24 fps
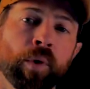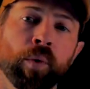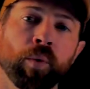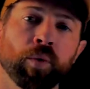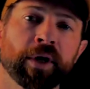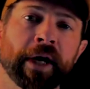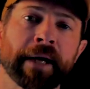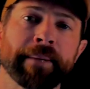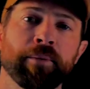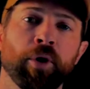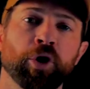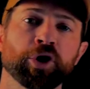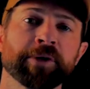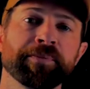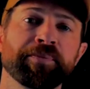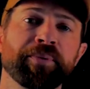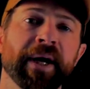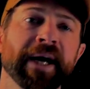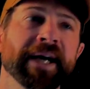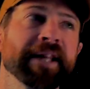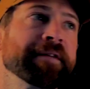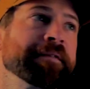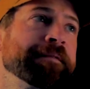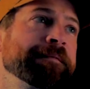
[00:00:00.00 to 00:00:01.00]
When I
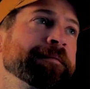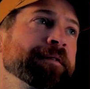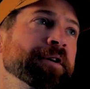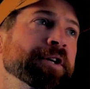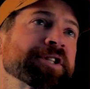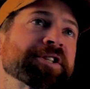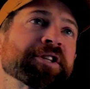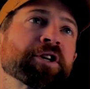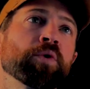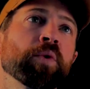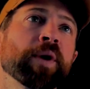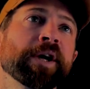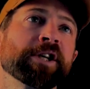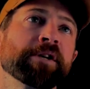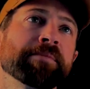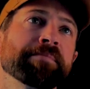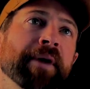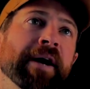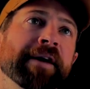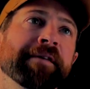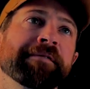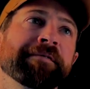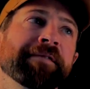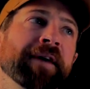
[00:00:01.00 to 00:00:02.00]
multiply the first equation
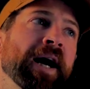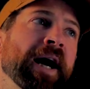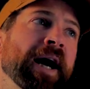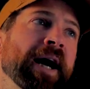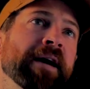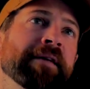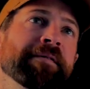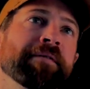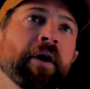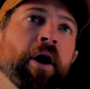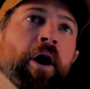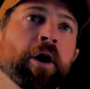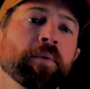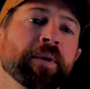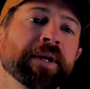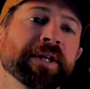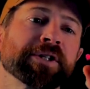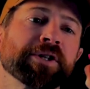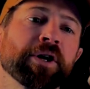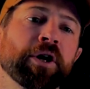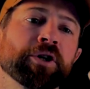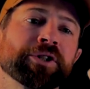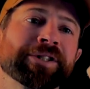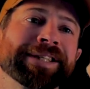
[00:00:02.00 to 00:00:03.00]
by 5, I'll
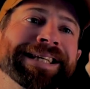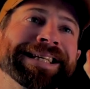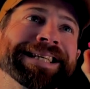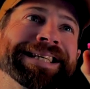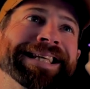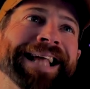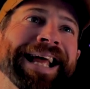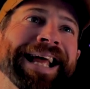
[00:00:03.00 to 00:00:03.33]
result in